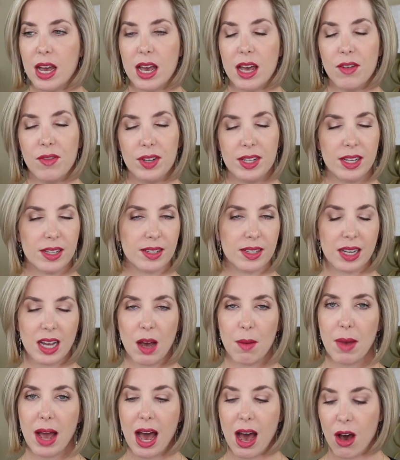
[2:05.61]
If it doesn't
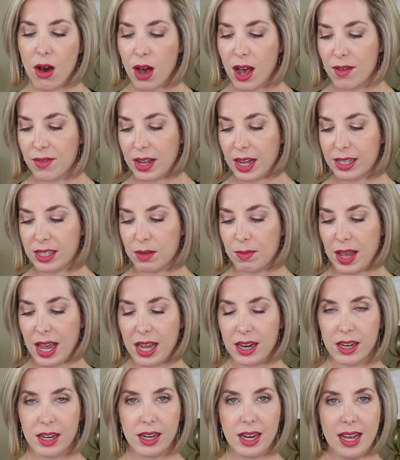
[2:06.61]
come out, I've got some
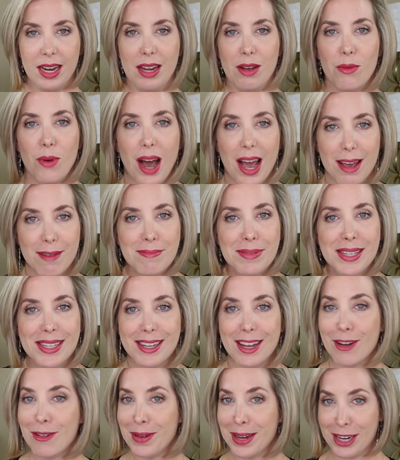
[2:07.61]
handy dandy
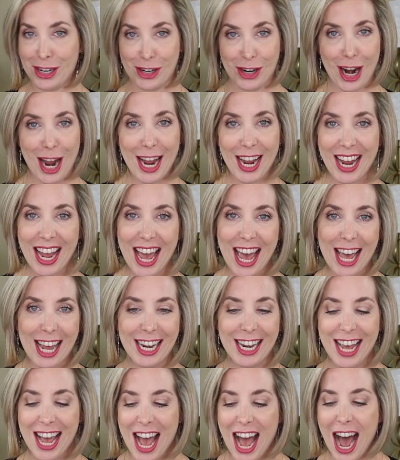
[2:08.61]
wipes and we can try
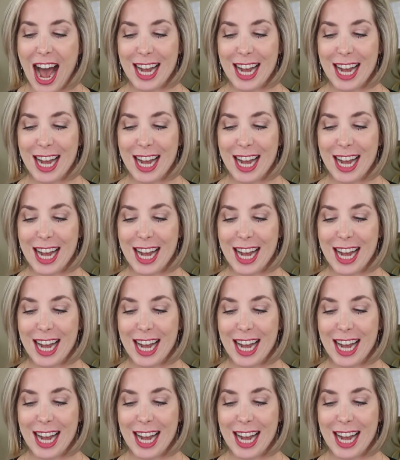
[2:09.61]
again.